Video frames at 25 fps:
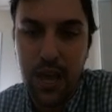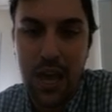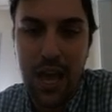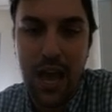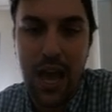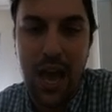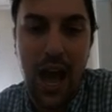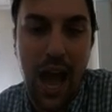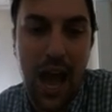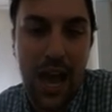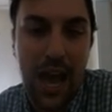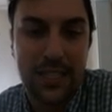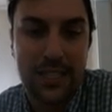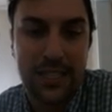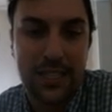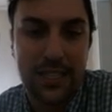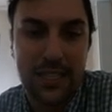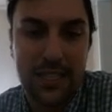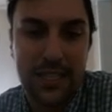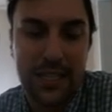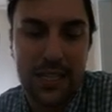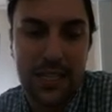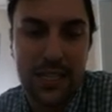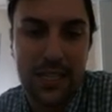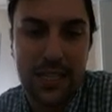I
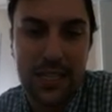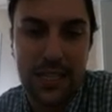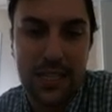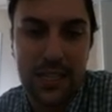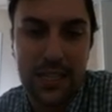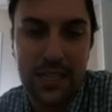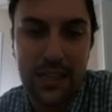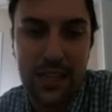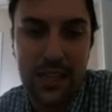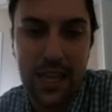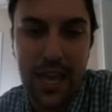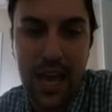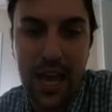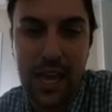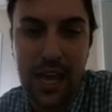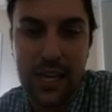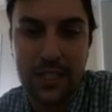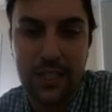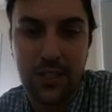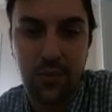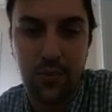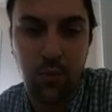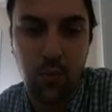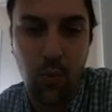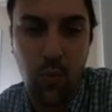see that
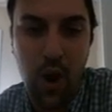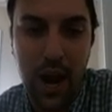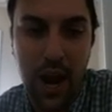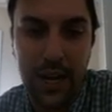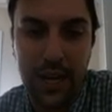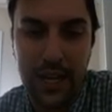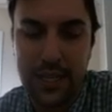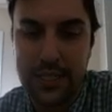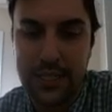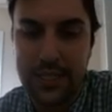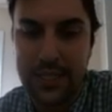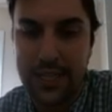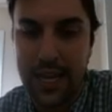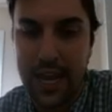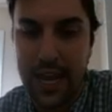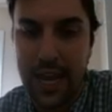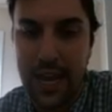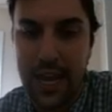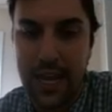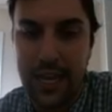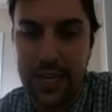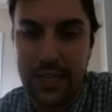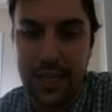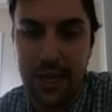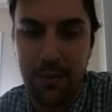white is
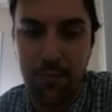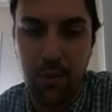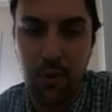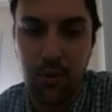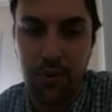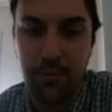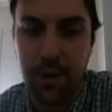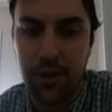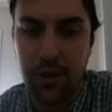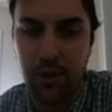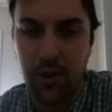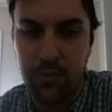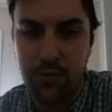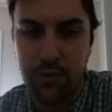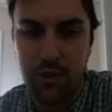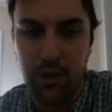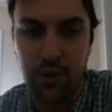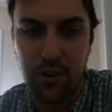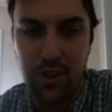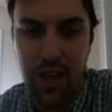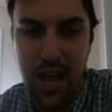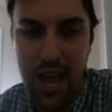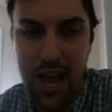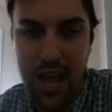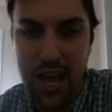saying that both of my groups are
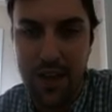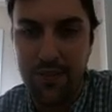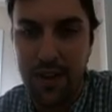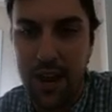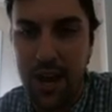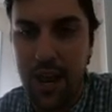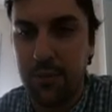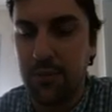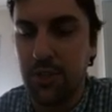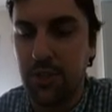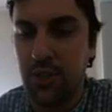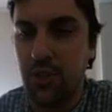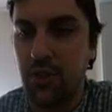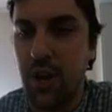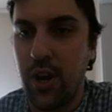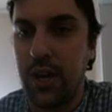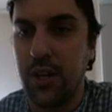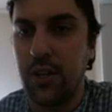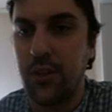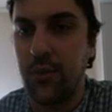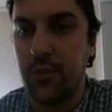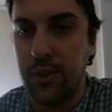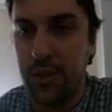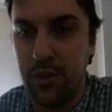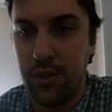alive, and I'm just trying
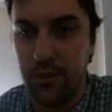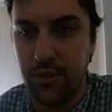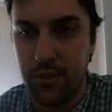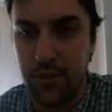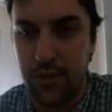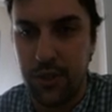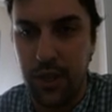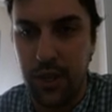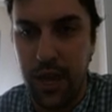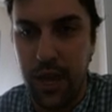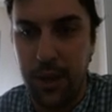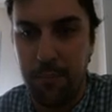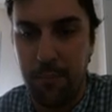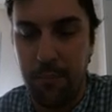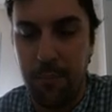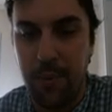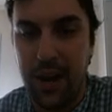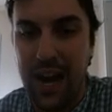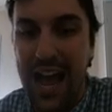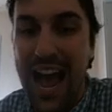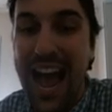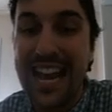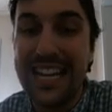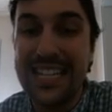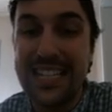to reduce. But
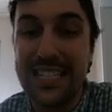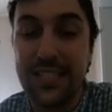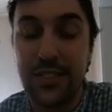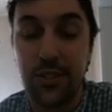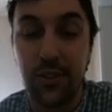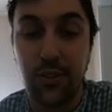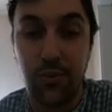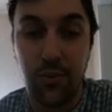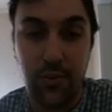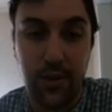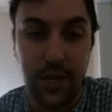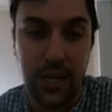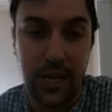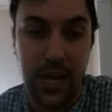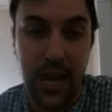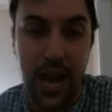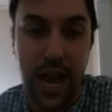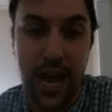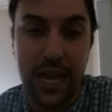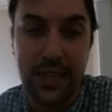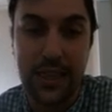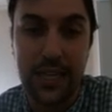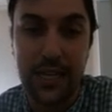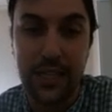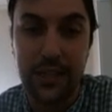I disagree.
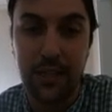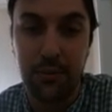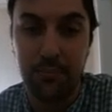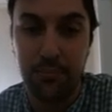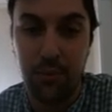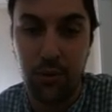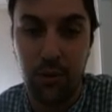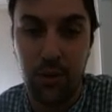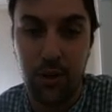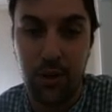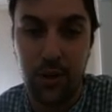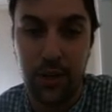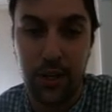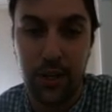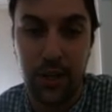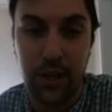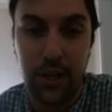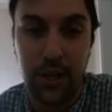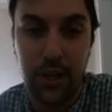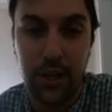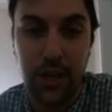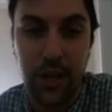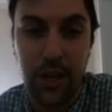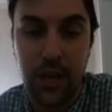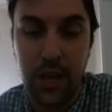I think the board
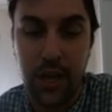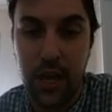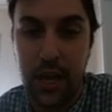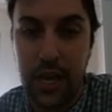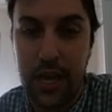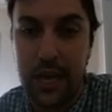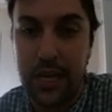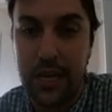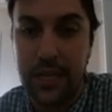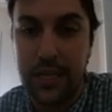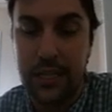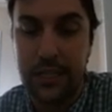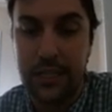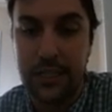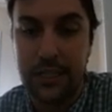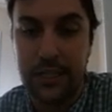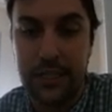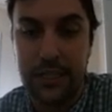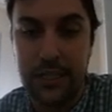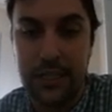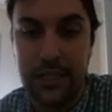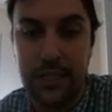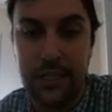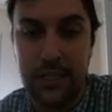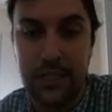
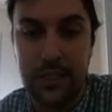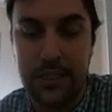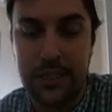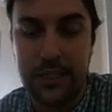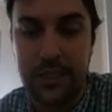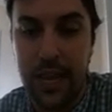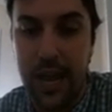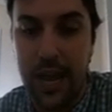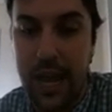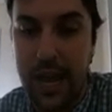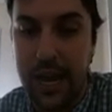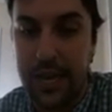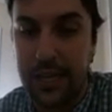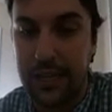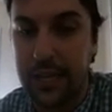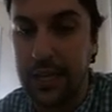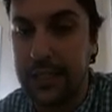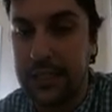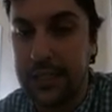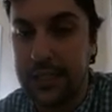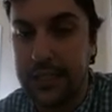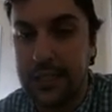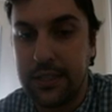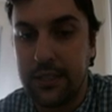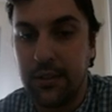is saying
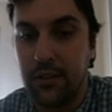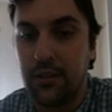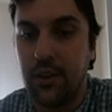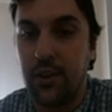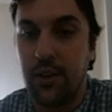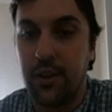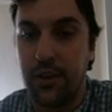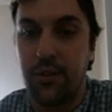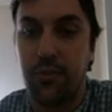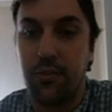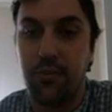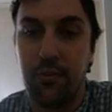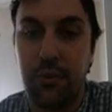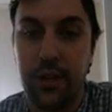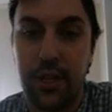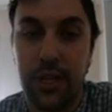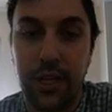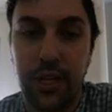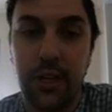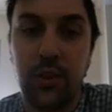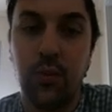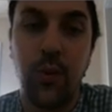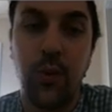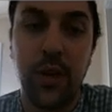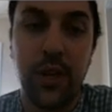that there are
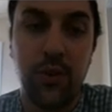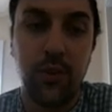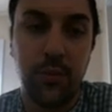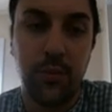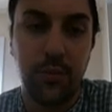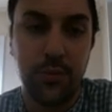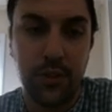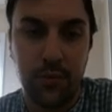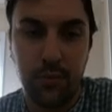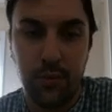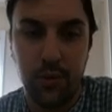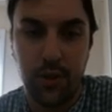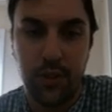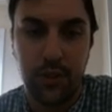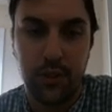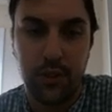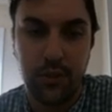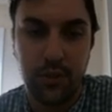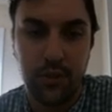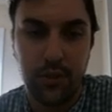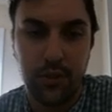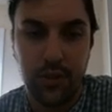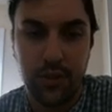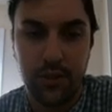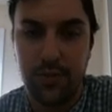3 weak groups on the board,
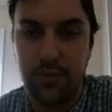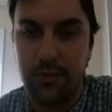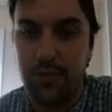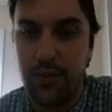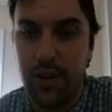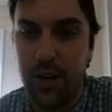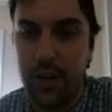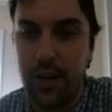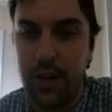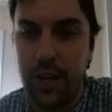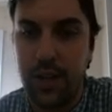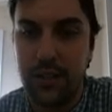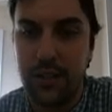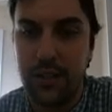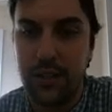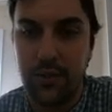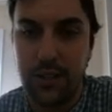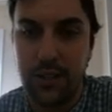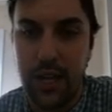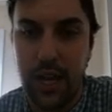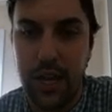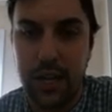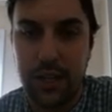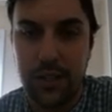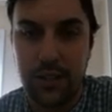so it's very nice to
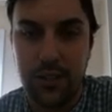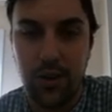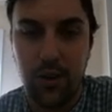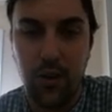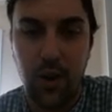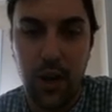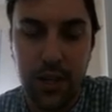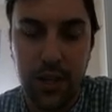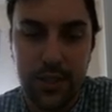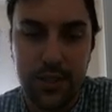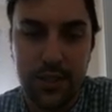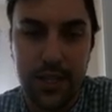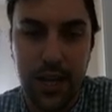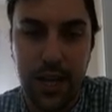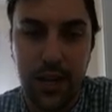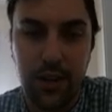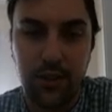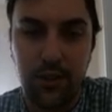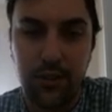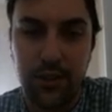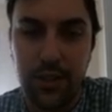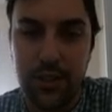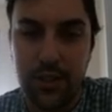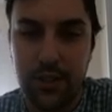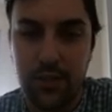attack. So
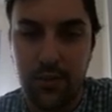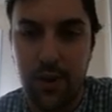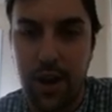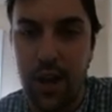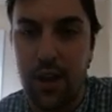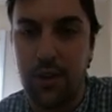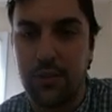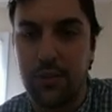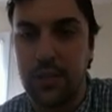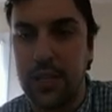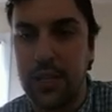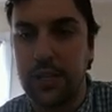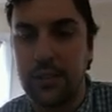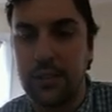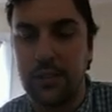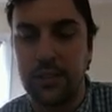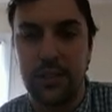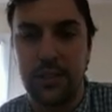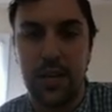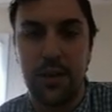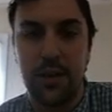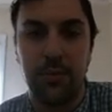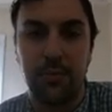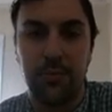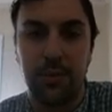unsettled and surround and
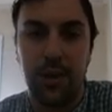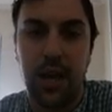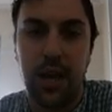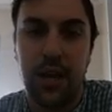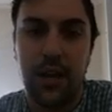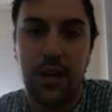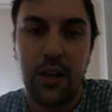keep them cut.